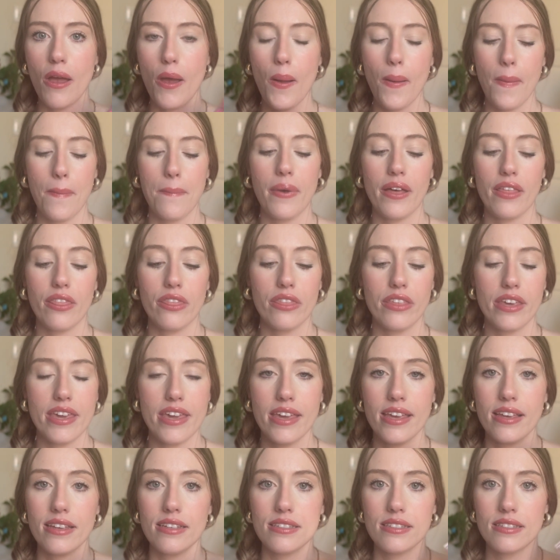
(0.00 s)
But
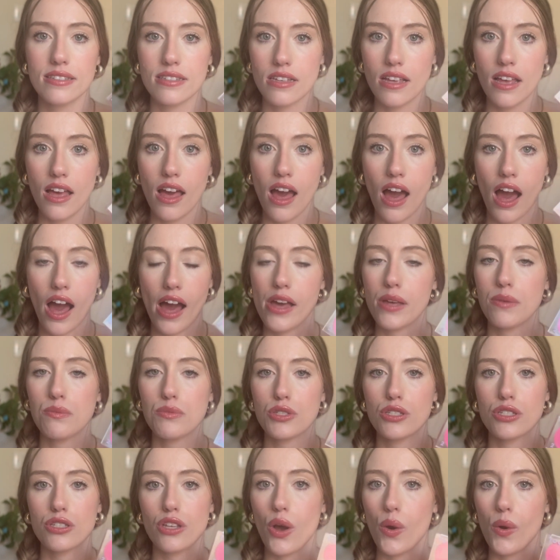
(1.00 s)
these, I'm
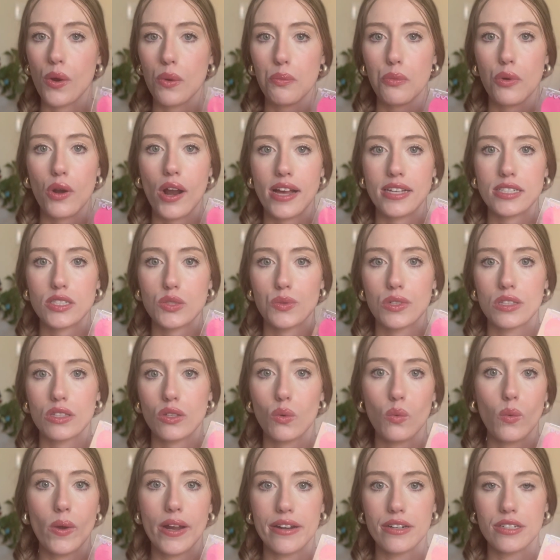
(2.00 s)
so impressed with the
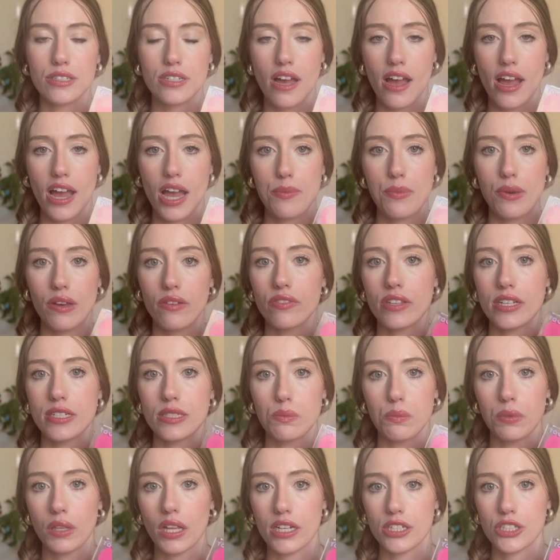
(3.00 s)
wear time of these
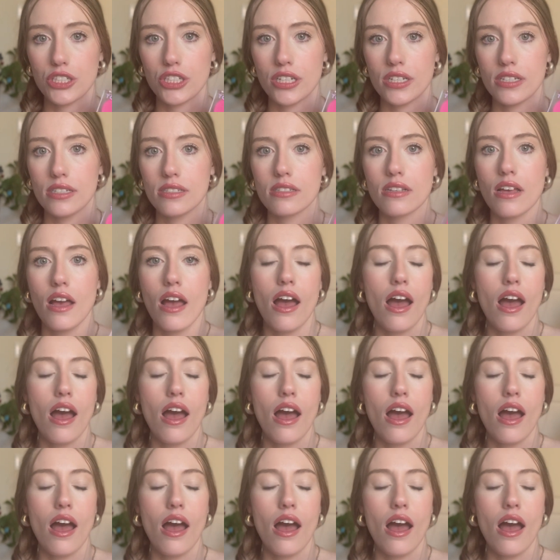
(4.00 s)
blushes.